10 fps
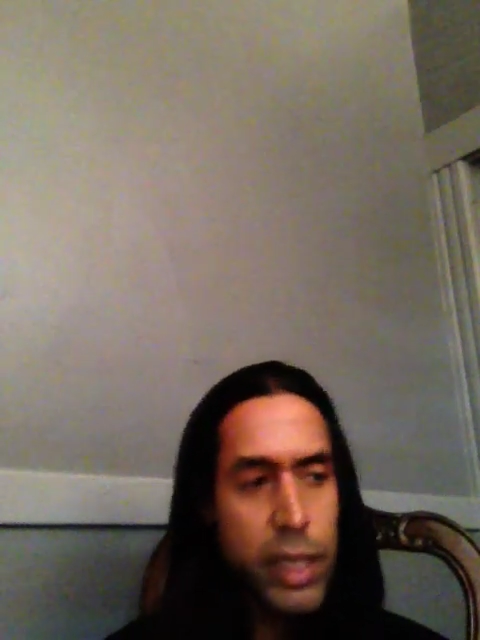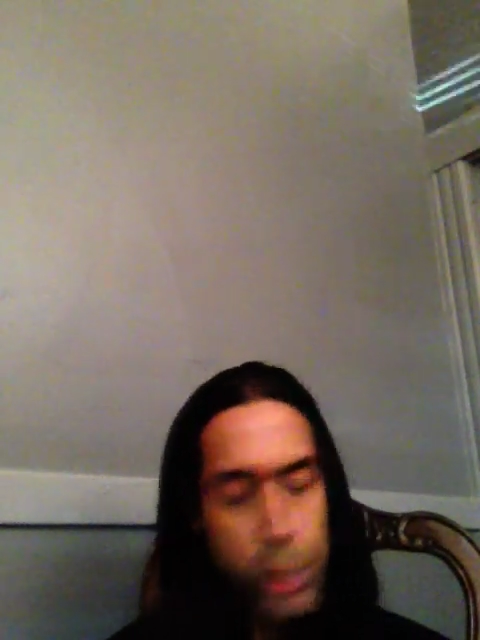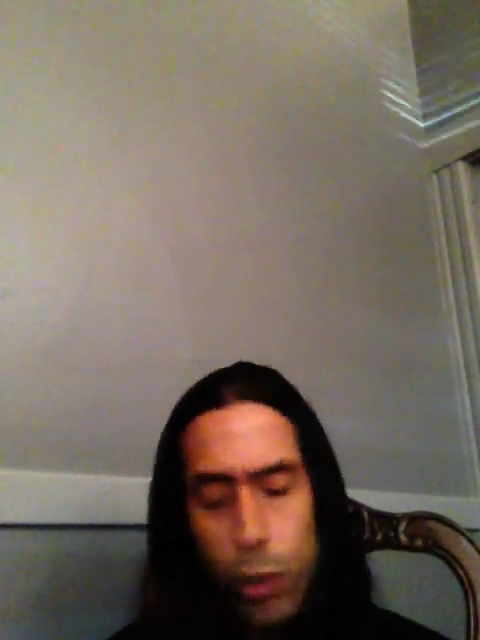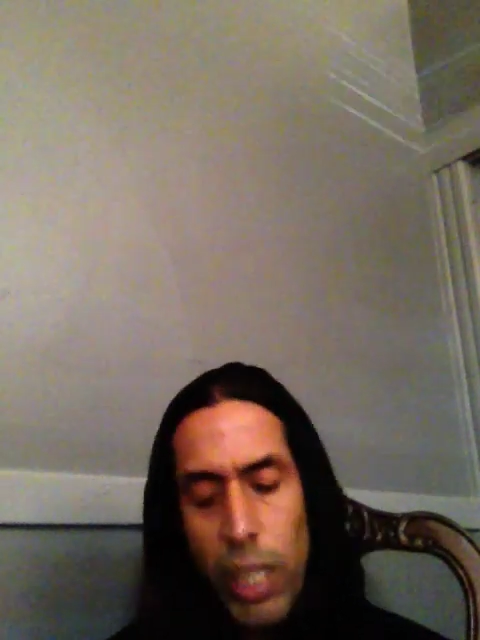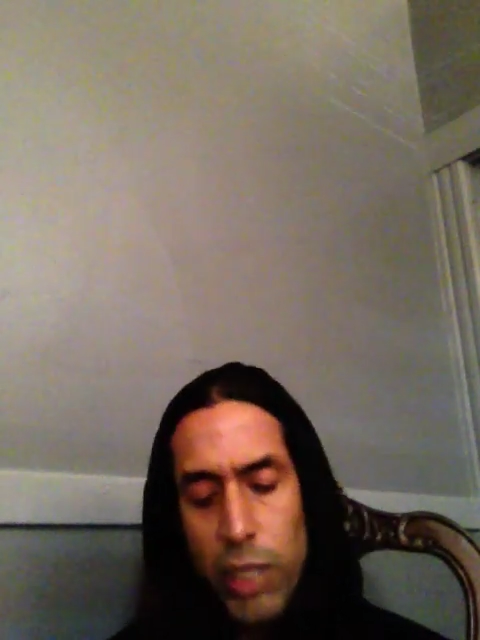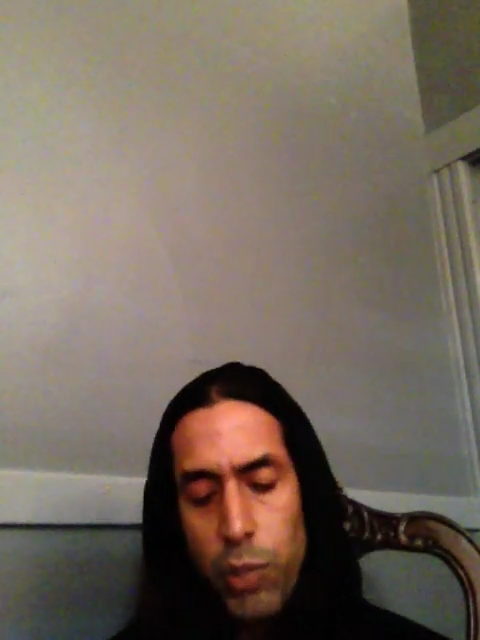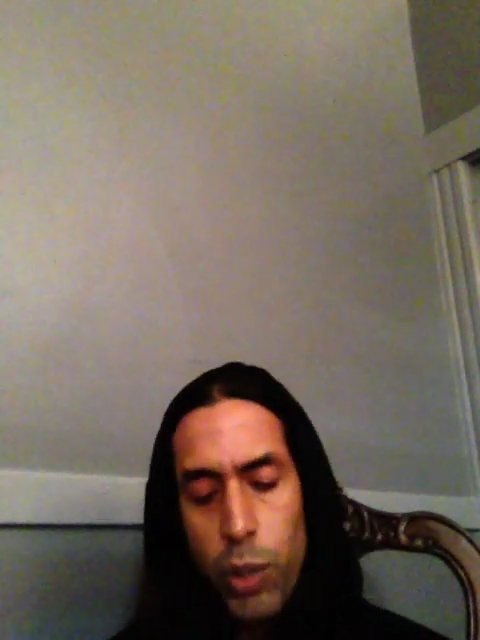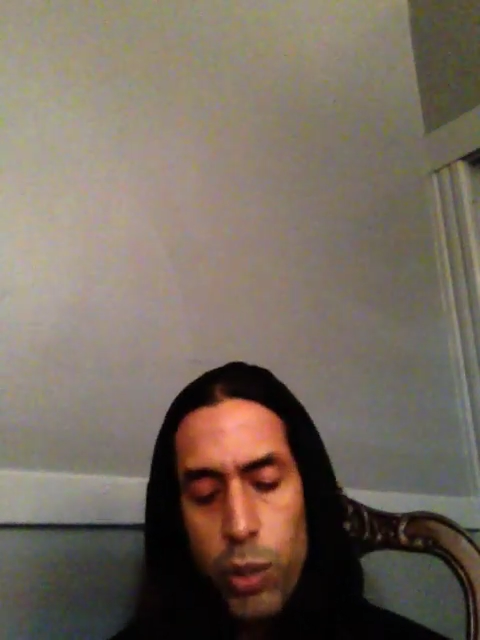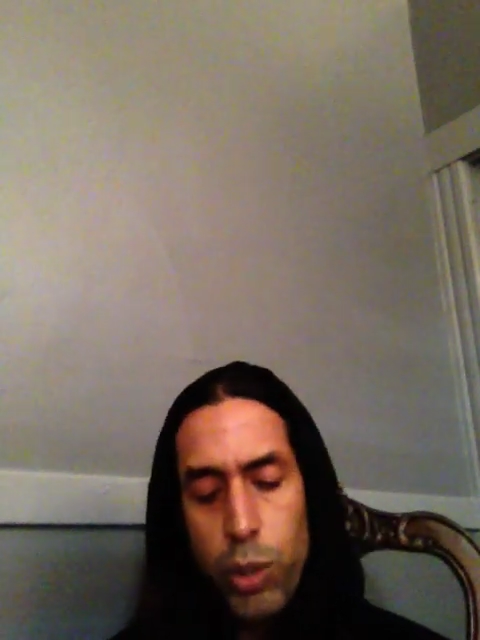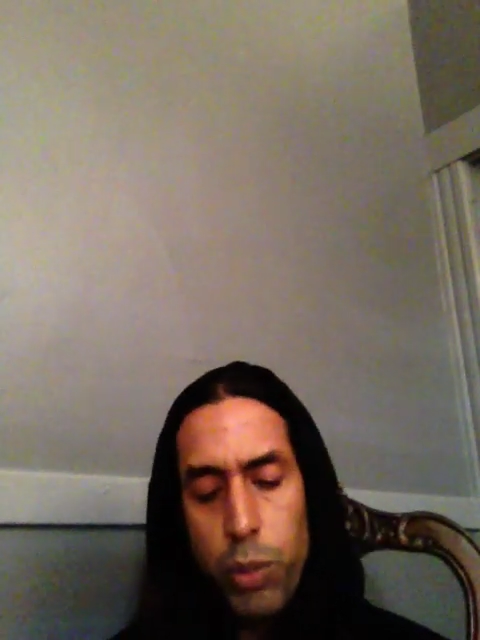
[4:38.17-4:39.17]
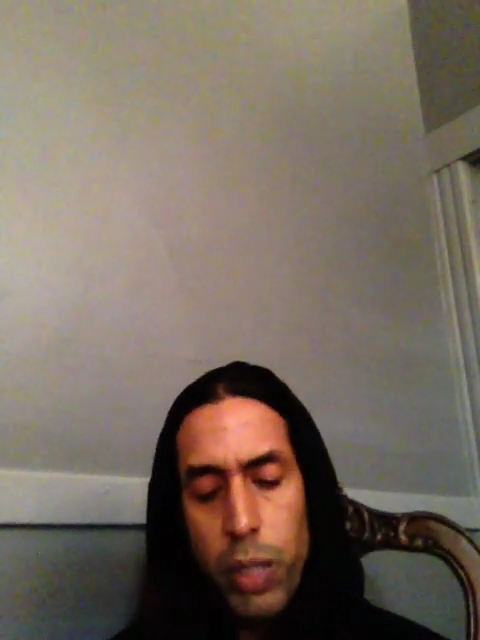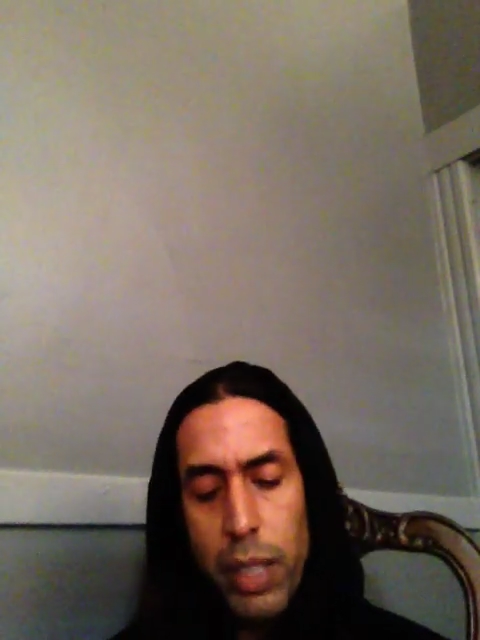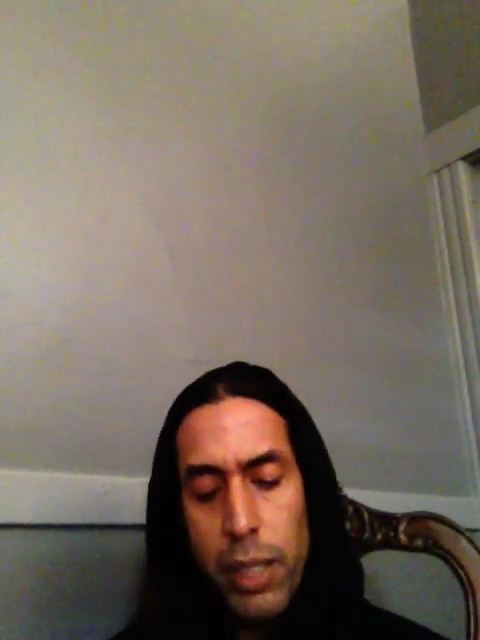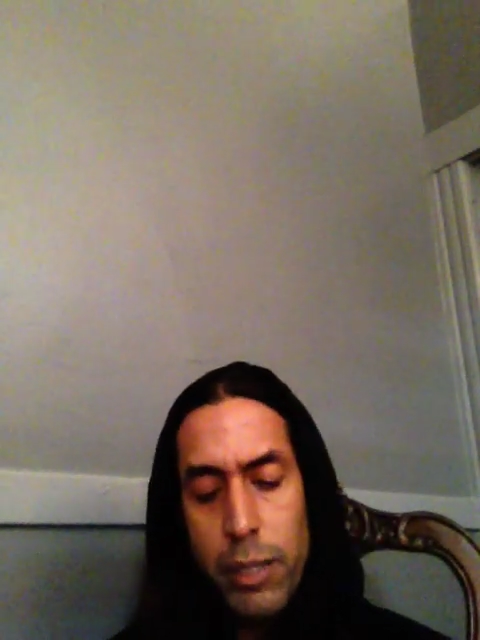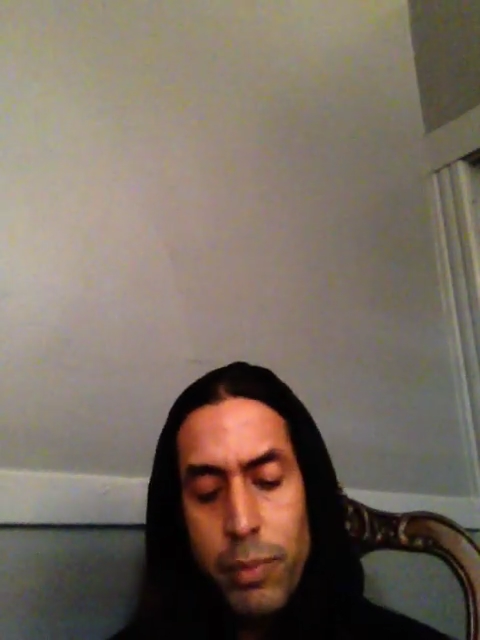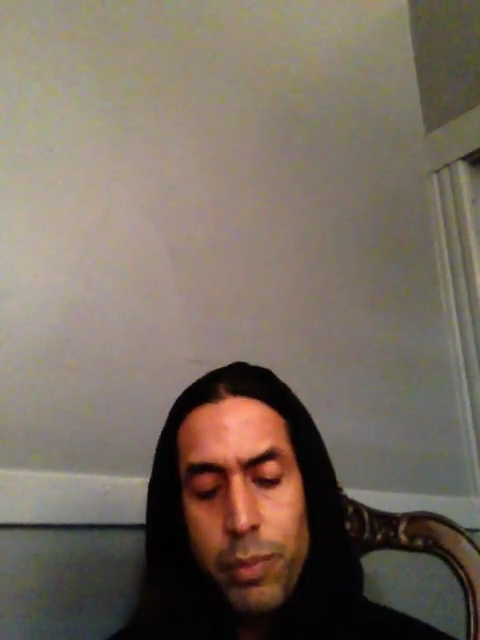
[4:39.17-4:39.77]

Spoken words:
It's stressful to be